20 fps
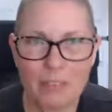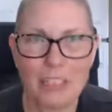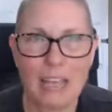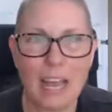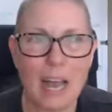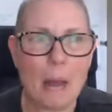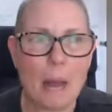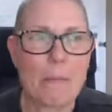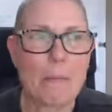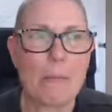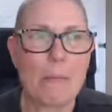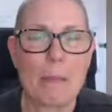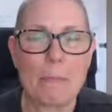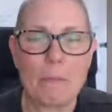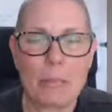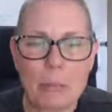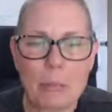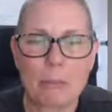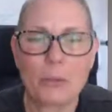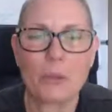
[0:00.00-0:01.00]
um, by
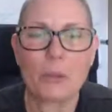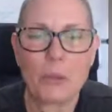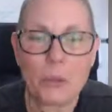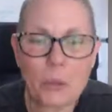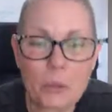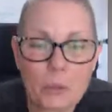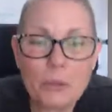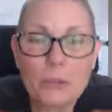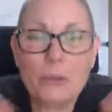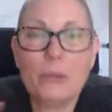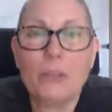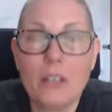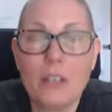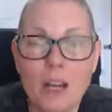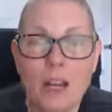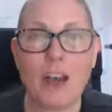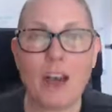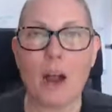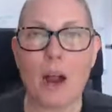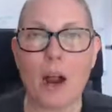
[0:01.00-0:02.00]
people who
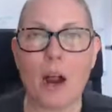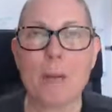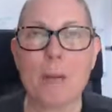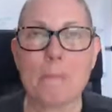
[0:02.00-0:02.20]
are